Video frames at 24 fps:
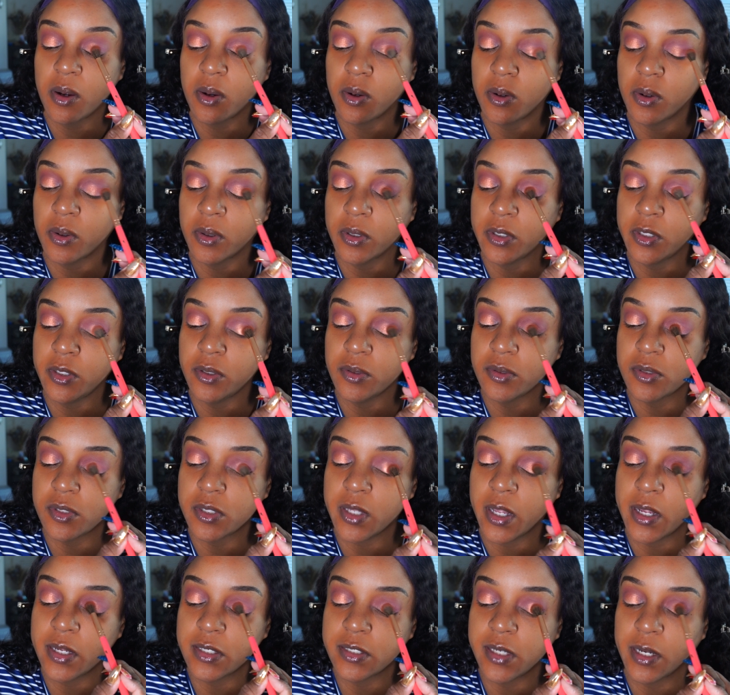or only use
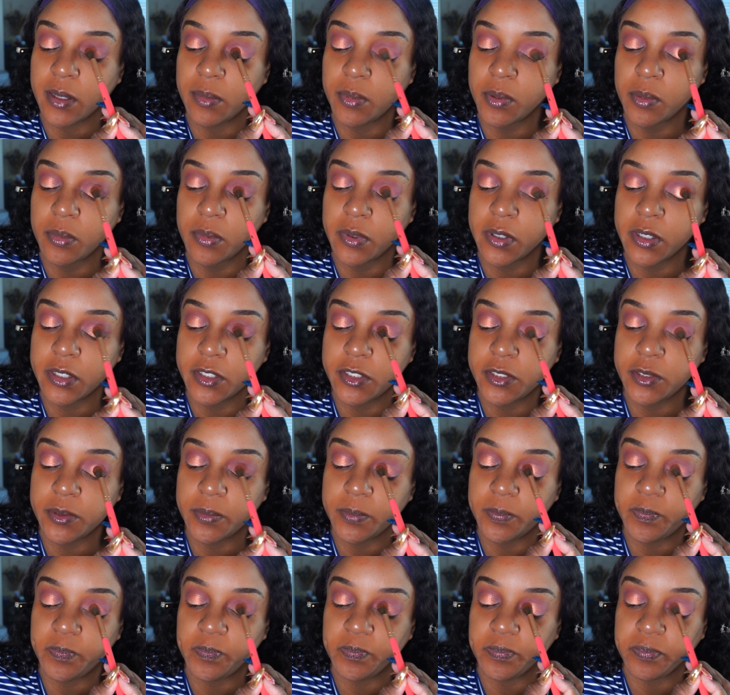that type of brush
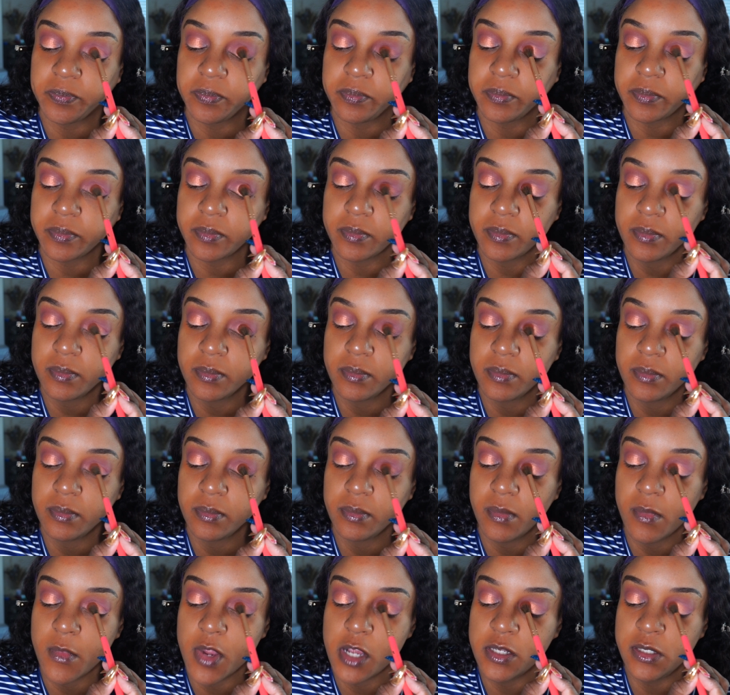
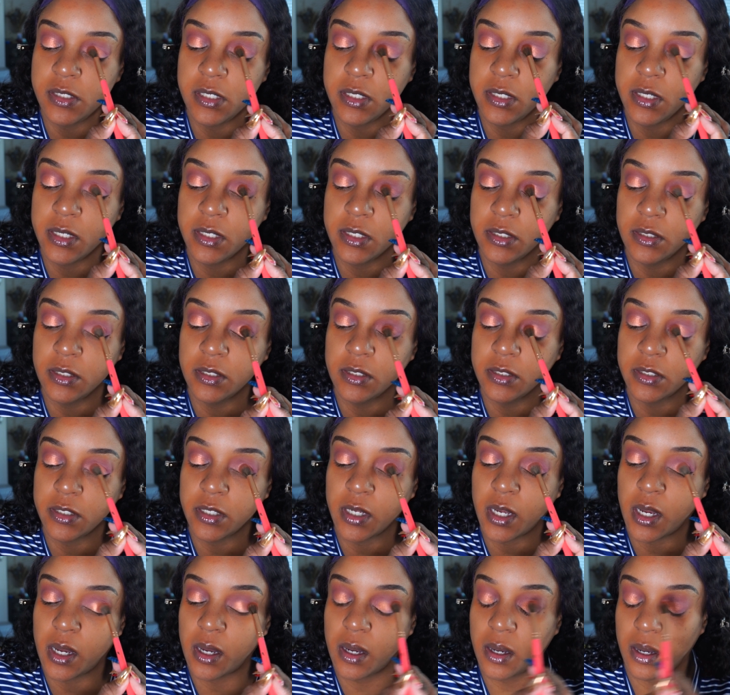to get a look,
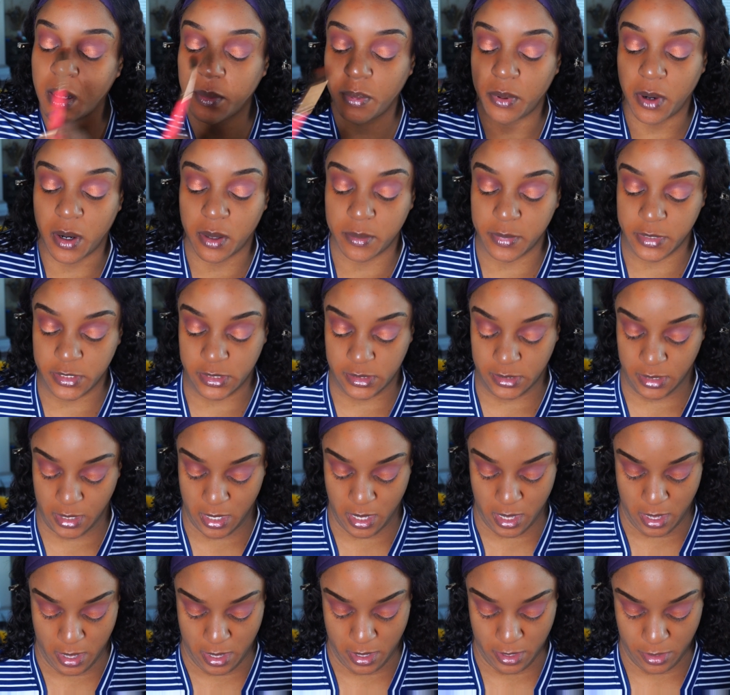y'all. I promise.
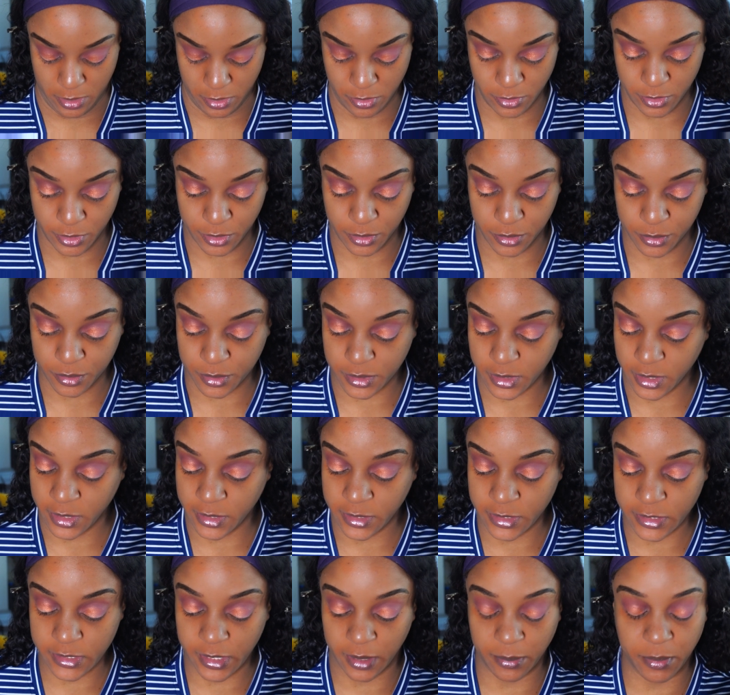You can use
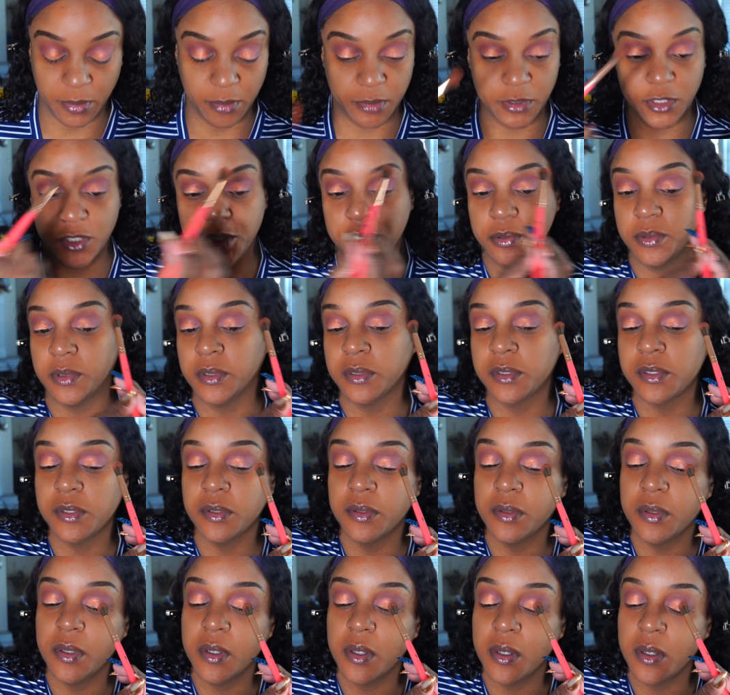any type of brush you want
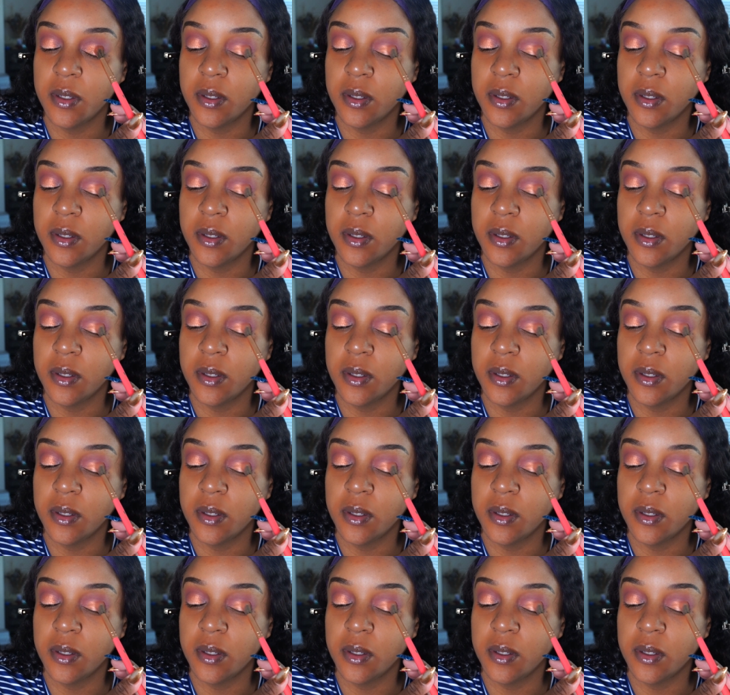to.